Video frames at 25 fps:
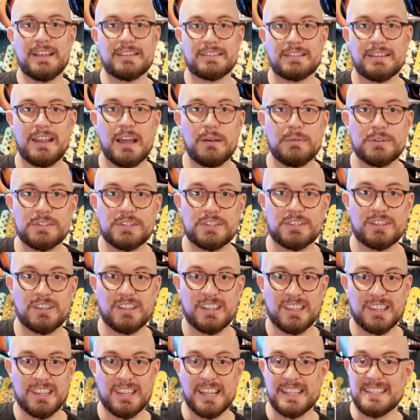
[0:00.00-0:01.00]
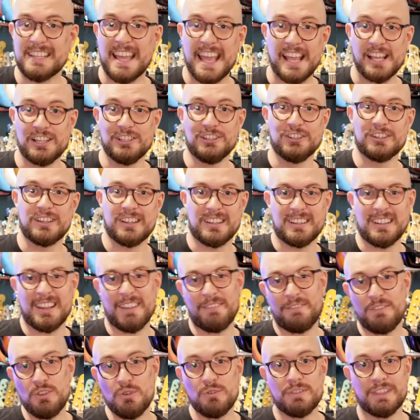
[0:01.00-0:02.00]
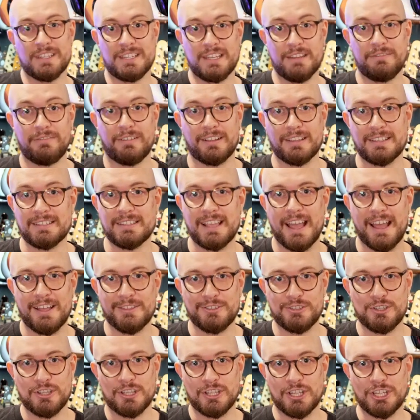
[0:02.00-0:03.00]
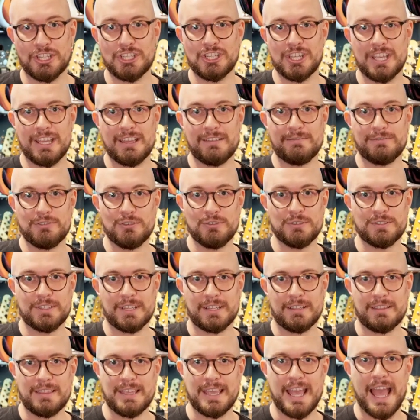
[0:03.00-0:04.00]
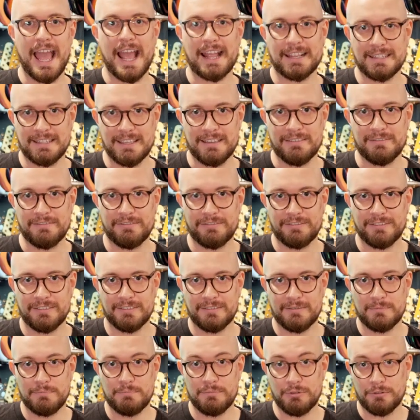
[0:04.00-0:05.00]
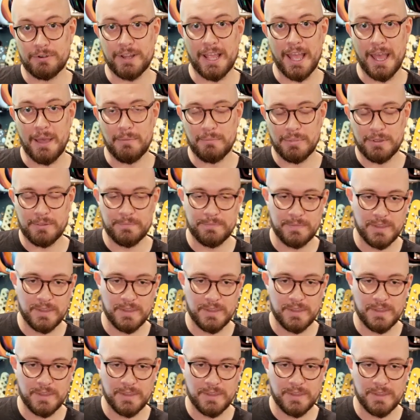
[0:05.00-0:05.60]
so now we're just gonna take a look at a few of the different sounds you can achieve using the active preamp.